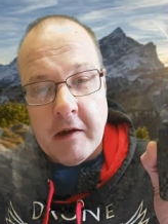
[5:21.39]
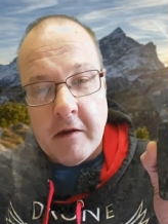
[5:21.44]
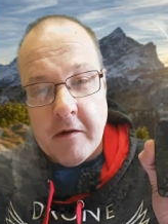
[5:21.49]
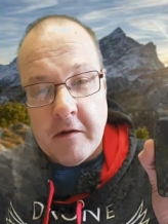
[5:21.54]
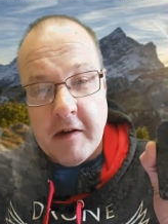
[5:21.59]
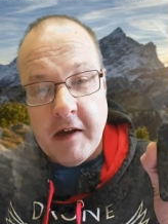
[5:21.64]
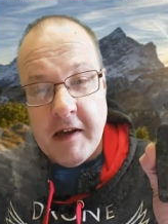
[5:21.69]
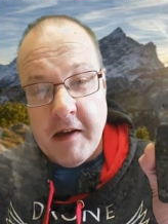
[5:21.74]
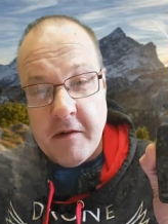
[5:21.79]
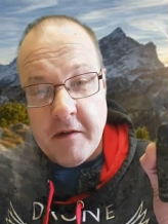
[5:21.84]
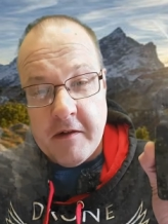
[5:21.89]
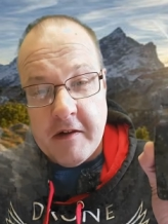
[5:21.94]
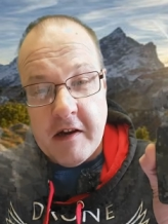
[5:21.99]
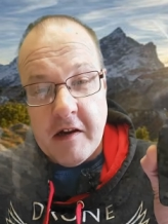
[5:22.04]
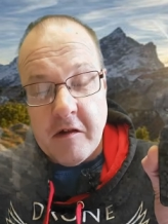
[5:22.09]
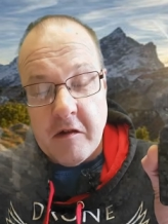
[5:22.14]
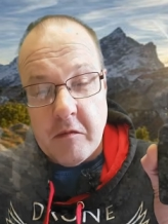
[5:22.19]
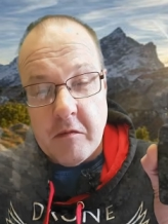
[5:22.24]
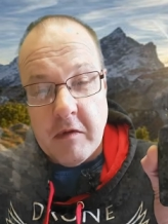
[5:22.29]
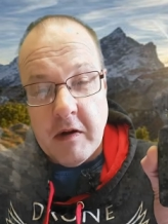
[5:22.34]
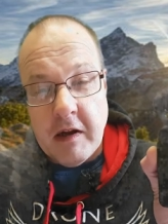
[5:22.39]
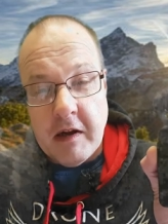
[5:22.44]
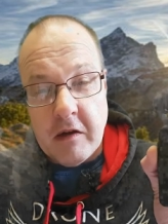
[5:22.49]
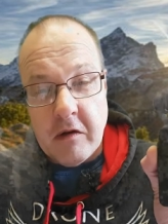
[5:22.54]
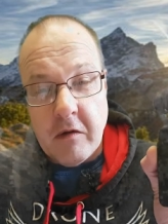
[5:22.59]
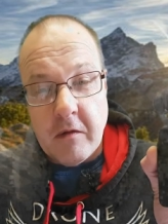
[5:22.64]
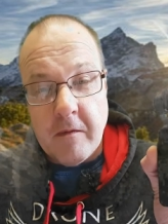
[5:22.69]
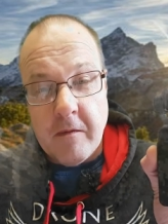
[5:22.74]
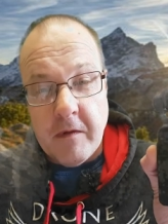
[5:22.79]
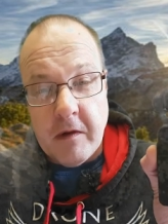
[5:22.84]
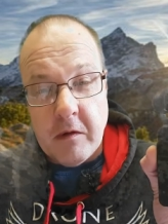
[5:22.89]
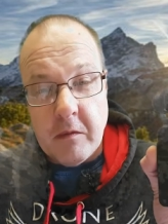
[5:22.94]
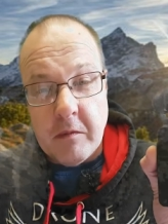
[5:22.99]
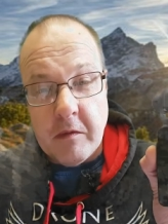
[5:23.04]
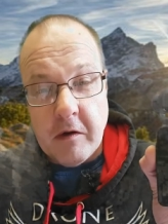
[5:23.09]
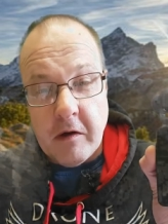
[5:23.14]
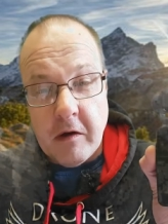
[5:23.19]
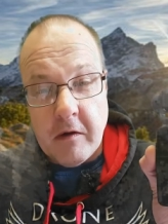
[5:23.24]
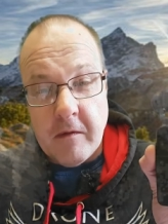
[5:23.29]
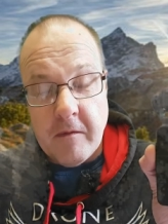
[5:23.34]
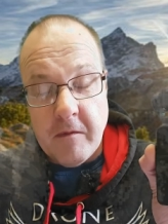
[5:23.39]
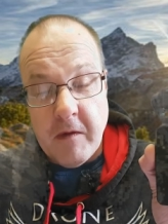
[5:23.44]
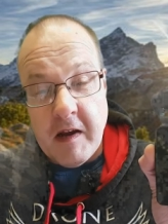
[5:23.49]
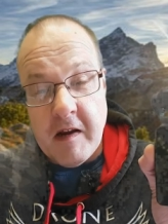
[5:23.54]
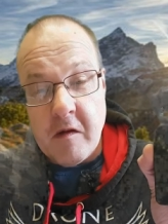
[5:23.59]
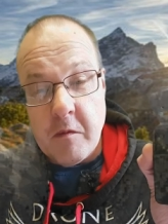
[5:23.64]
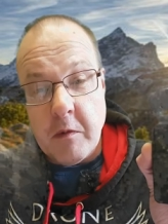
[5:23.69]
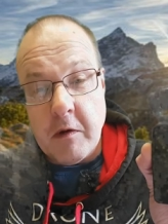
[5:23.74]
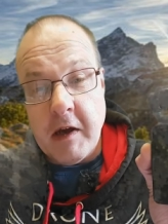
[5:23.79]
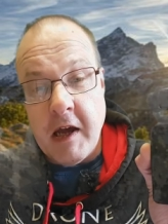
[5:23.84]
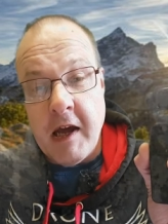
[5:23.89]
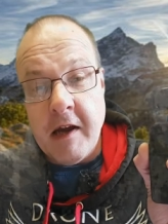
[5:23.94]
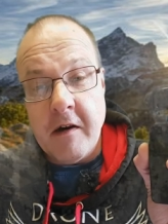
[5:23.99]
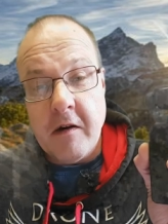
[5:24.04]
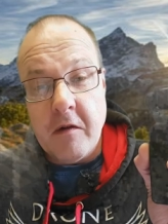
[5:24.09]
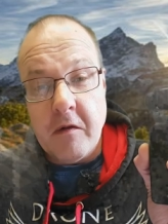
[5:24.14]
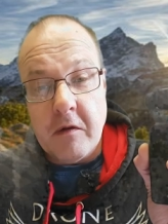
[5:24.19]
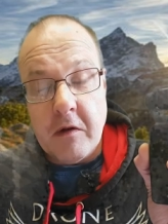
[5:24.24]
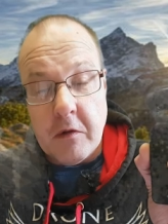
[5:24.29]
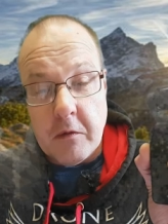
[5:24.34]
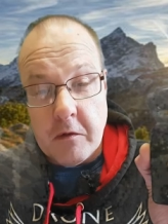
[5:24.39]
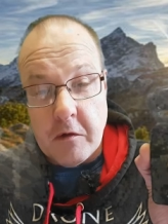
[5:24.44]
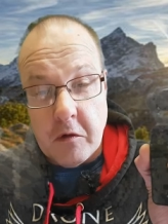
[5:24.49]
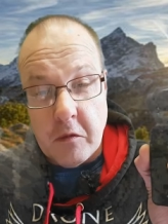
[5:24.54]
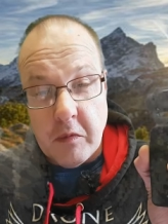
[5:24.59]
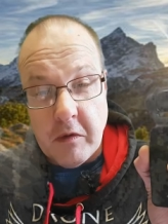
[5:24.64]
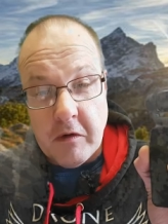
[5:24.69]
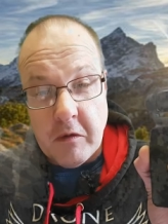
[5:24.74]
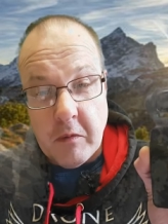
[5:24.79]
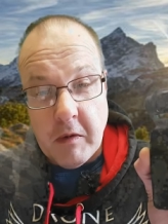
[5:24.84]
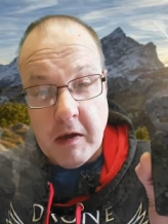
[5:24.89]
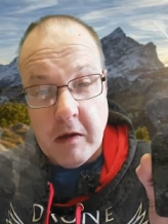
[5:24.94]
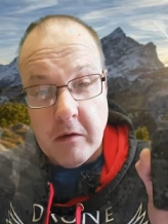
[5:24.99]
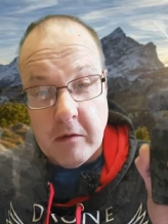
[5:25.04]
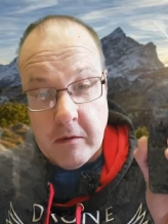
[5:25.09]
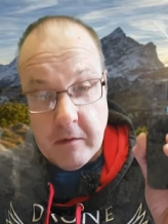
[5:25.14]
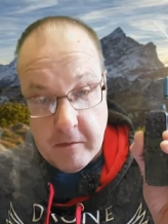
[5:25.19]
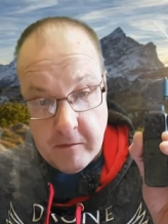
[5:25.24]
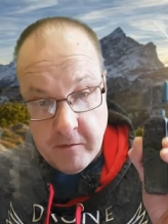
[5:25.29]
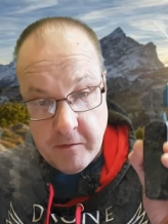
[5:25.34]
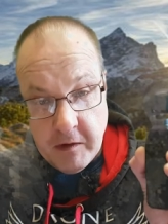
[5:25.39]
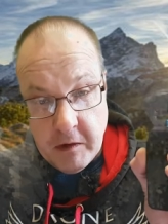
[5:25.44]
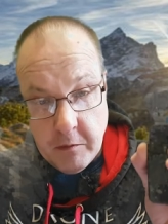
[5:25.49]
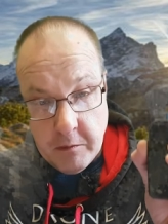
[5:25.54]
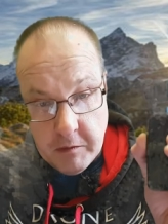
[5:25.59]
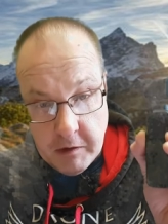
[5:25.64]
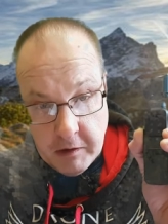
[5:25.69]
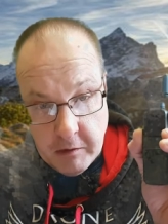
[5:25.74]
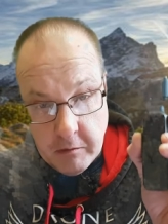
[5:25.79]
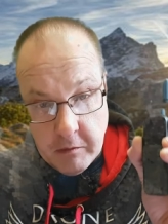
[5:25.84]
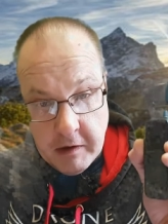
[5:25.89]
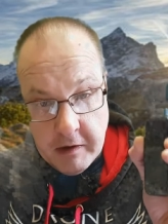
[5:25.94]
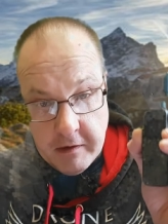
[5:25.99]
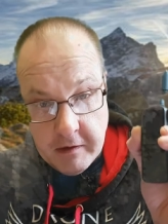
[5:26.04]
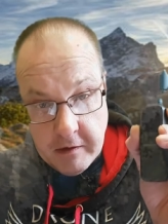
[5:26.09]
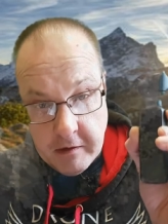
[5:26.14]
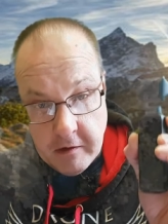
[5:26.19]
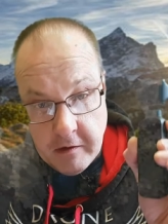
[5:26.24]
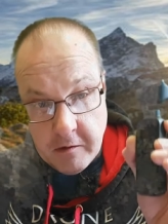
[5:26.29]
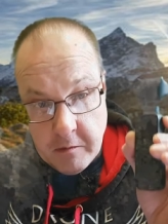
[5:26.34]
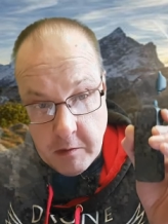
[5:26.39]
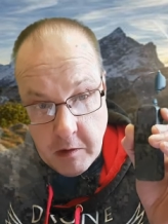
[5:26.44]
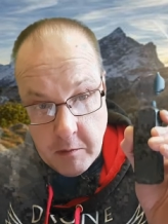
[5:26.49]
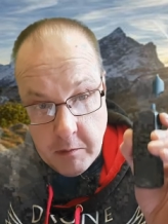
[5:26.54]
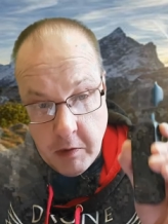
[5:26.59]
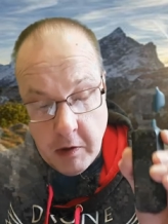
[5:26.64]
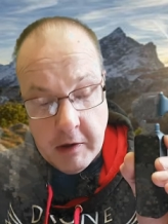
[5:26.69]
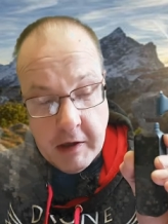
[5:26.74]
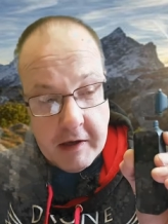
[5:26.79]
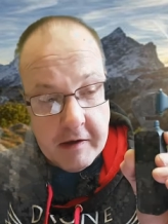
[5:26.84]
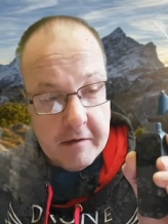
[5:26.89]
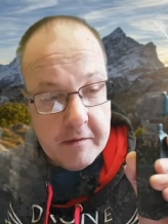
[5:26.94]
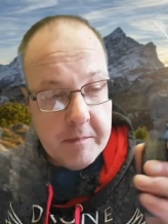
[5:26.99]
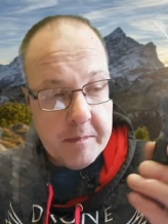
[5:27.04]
because I have seen some really good films on Facebook and on YouTube as well, filmed with the Osmo Pocket.